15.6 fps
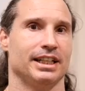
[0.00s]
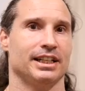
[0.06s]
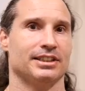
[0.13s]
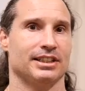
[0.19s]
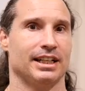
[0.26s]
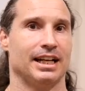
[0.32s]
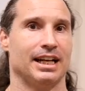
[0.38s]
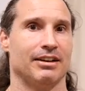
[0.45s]
the
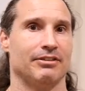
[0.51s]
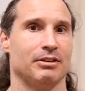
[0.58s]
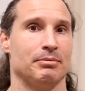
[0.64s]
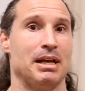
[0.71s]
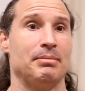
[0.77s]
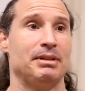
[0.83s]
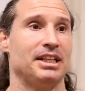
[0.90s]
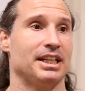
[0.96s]
gains that I have,
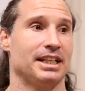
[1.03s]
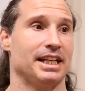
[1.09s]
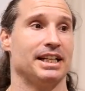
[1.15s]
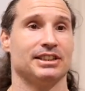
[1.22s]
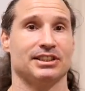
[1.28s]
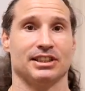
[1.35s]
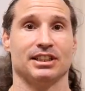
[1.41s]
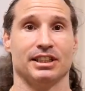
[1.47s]
and maybe get
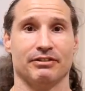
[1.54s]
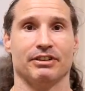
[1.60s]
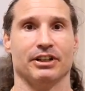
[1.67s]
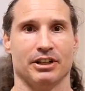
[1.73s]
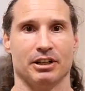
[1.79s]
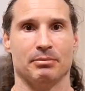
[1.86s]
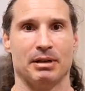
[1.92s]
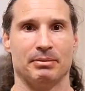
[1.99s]
gains in a
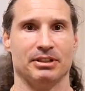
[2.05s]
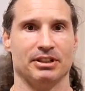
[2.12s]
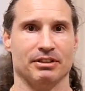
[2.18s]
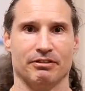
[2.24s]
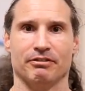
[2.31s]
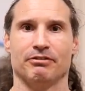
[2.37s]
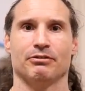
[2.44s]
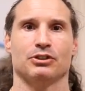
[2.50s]
different area, maybe
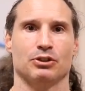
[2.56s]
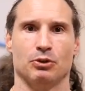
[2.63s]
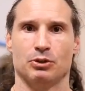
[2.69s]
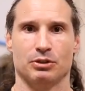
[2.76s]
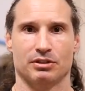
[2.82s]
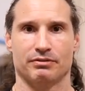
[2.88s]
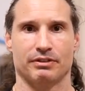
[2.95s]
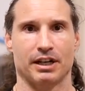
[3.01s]
different
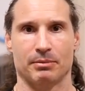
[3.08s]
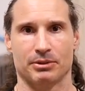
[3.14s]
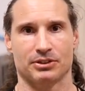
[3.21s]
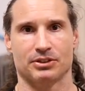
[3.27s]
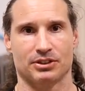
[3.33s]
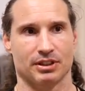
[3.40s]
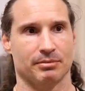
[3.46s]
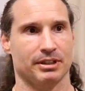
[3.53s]
slow twitch
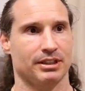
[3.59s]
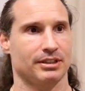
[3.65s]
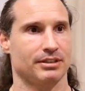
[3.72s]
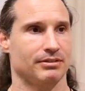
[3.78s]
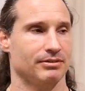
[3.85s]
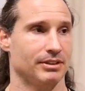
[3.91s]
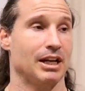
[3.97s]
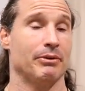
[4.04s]
fibers or something.
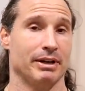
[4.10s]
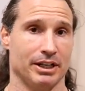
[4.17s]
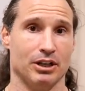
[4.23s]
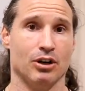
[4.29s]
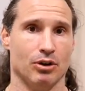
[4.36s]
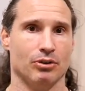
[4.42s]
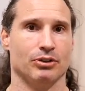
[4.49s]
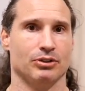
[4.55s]
Now I
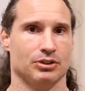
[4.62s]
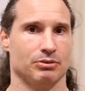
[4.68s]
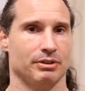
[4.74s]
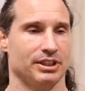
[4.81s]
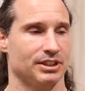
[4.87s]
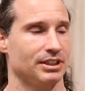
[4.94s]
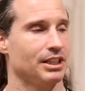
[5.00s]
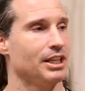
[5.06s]
know there's a
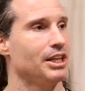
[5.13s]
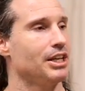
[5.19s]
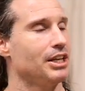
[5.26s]
reason.